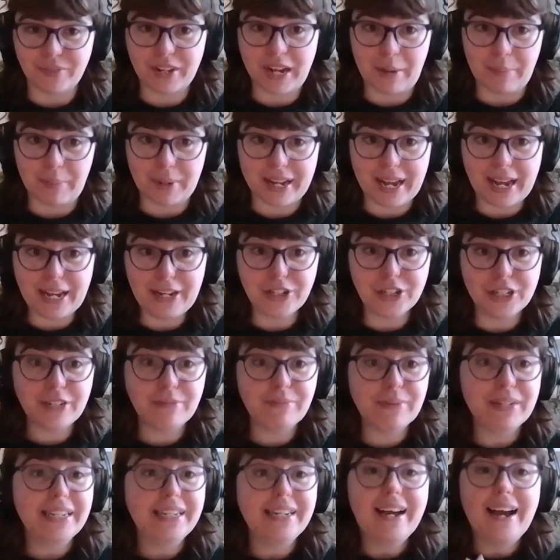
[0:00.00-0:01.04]

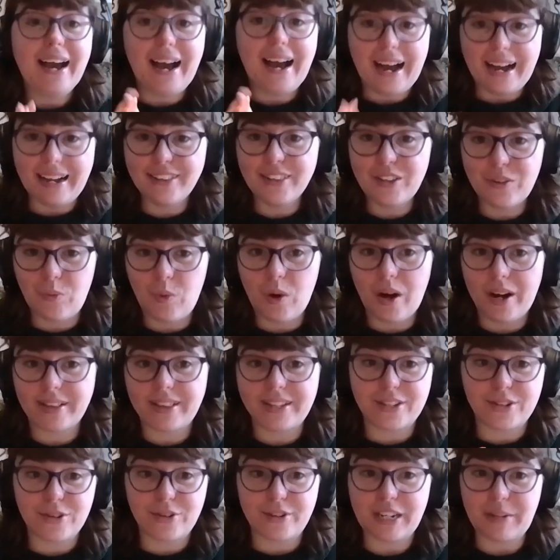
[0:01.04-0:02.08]
application and the work
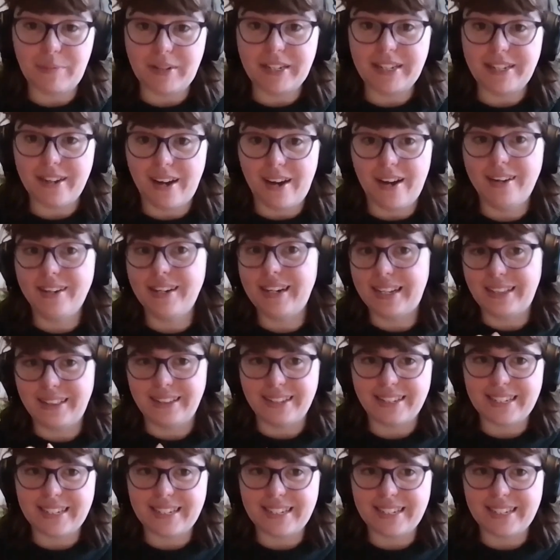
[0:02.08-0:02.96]
that's already been done in